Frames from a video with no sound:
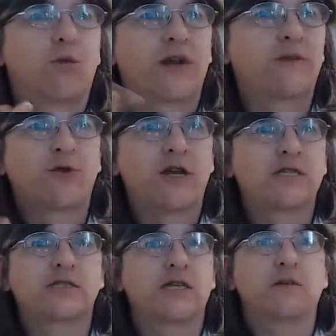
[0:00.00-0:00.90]
whatever it
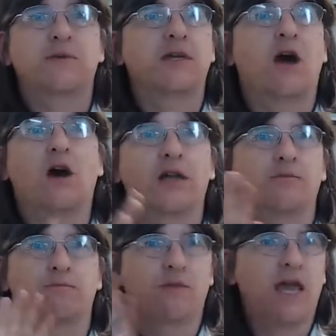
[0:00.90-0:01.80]
is,
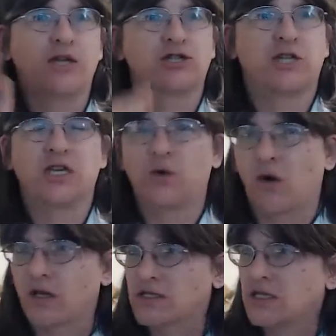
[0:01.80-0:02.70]
DPI HD
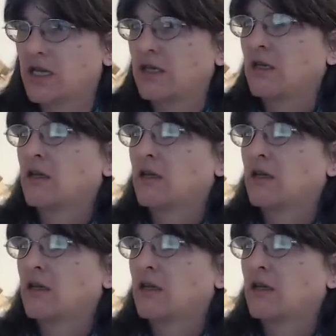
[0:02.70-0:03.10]
quality.